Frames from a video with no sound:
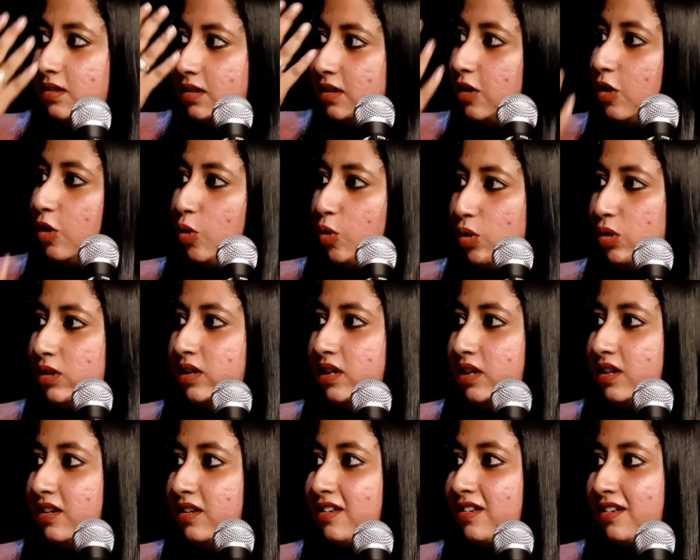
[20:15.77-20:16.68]
in the whole
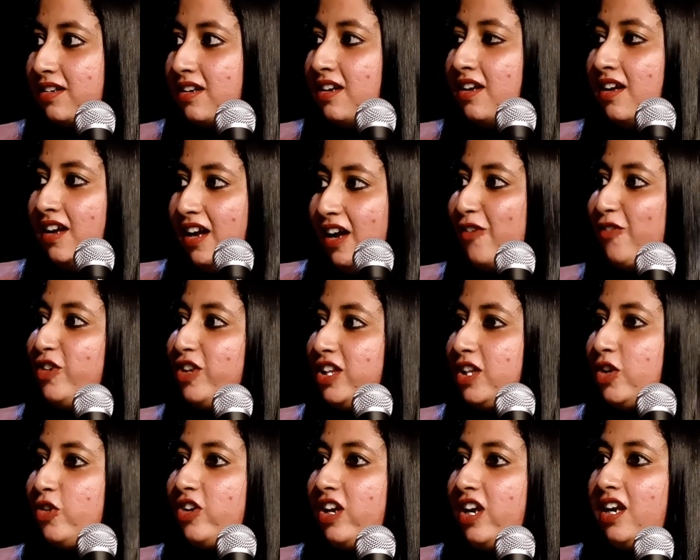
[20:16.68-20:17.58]
year.
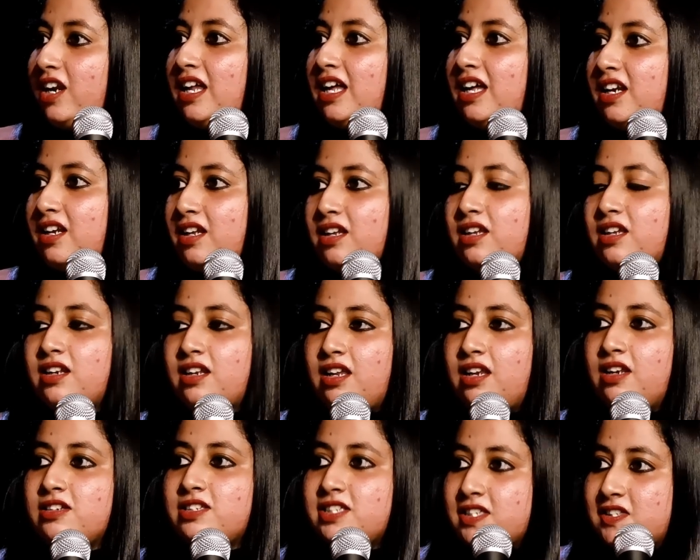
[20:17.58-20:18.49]
Avladha or NRI
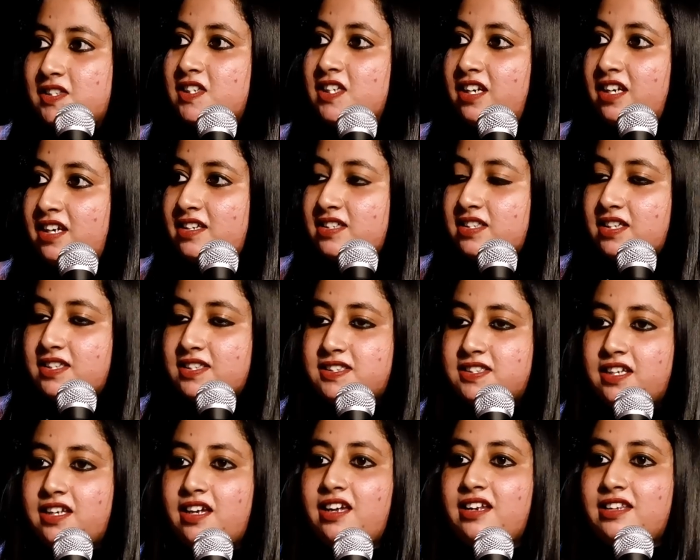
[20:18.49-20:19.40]
kinala 60 days I
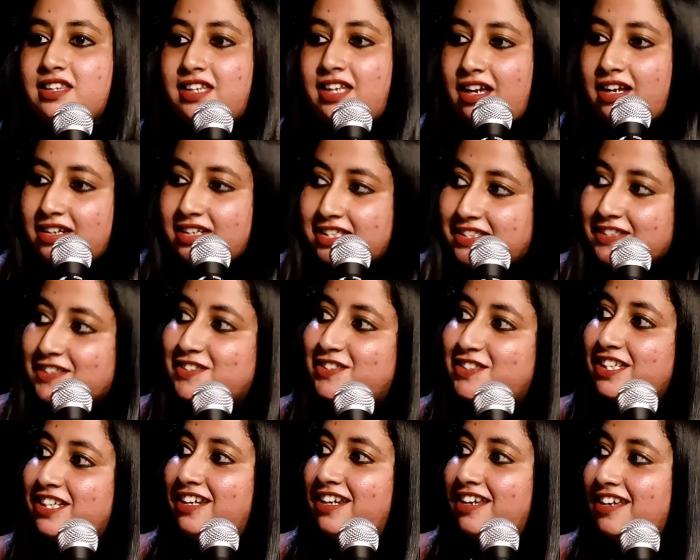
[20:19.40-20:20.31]
stay. And that
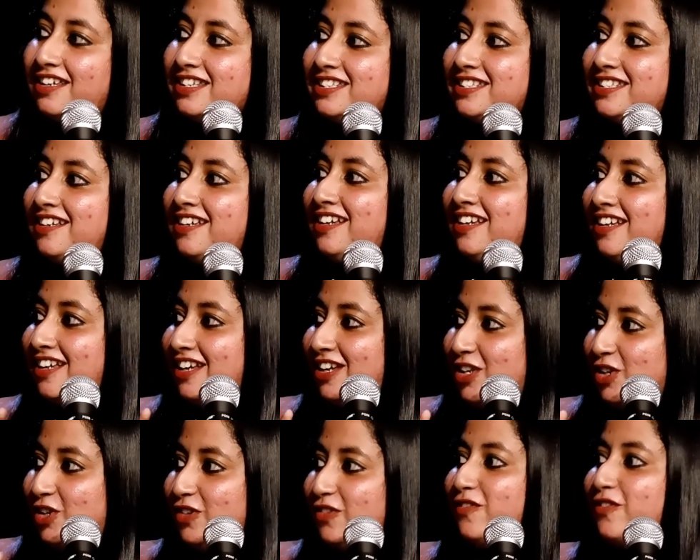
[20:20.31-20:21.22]
60 days,
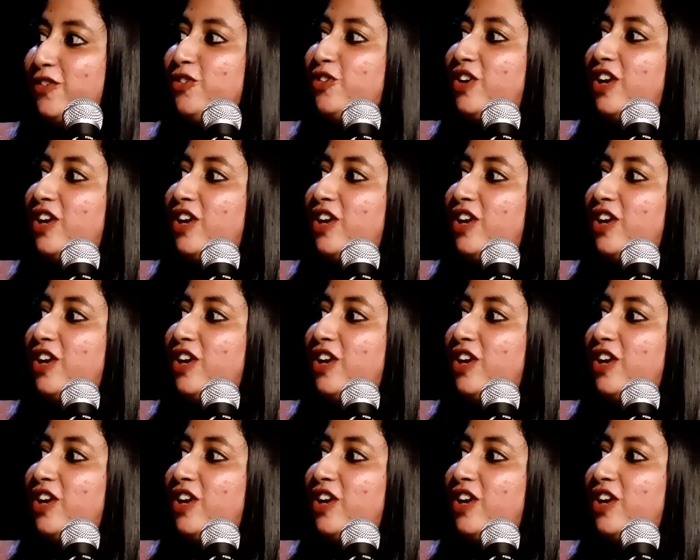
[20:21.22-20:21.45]
if you